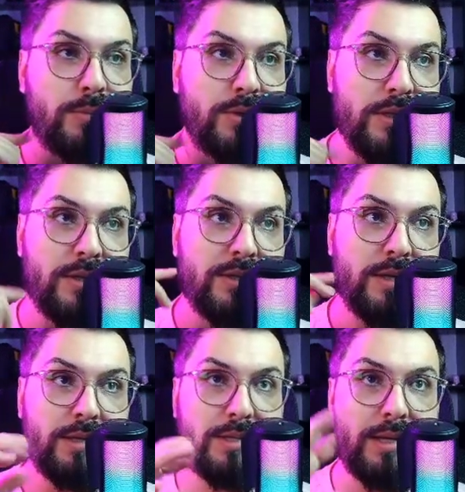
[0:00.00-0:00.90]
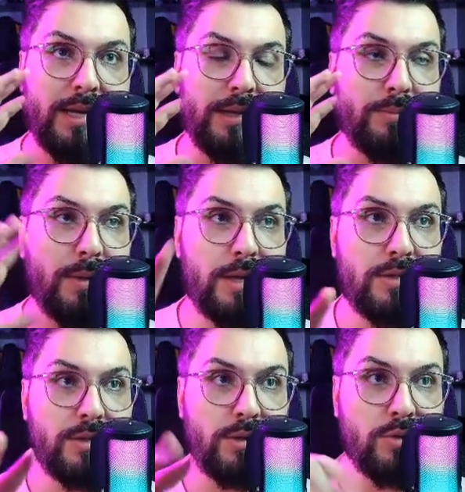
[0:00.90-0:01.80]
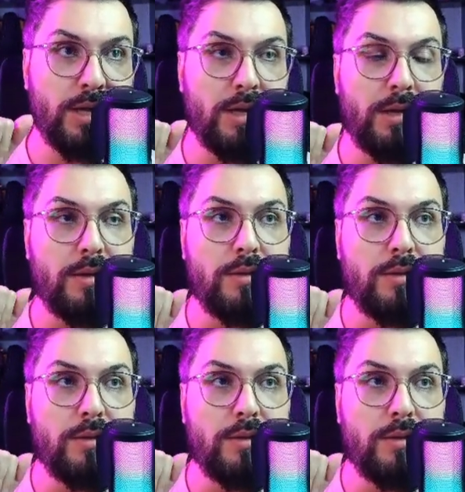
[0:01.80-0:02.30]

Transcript: persisted in the database, okay?